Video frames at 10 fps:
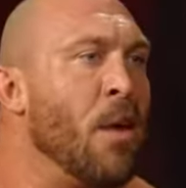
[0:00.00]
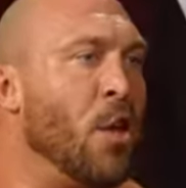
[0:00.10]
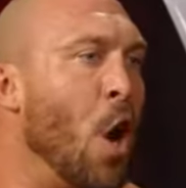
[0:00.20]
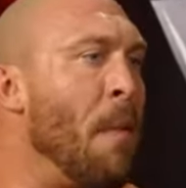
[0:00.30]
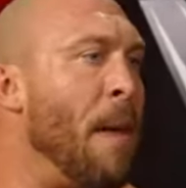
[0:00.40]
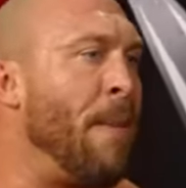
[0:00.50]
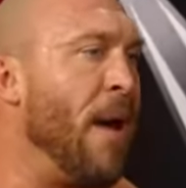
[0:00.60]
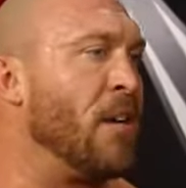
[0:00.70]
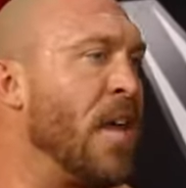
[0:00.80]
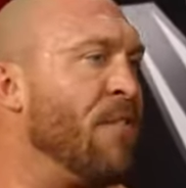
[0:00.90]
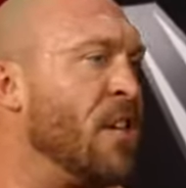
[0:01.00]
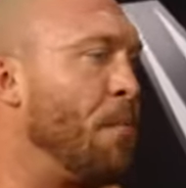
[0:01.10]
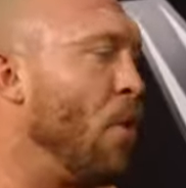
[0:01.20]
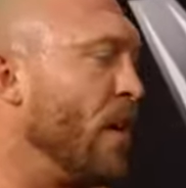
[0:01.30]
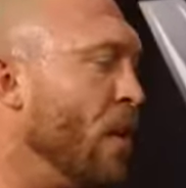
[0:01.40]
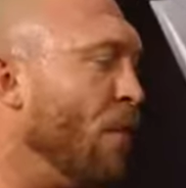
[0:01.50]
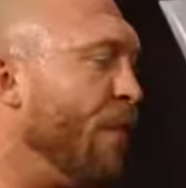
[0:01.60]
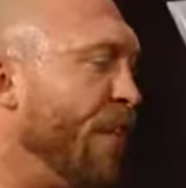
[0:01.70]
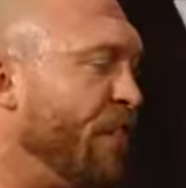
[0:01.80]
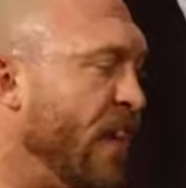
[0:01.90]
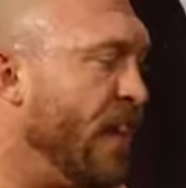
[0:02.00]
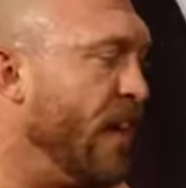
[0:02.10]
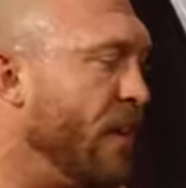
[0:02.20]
You know, my parents haven't spoken in over 15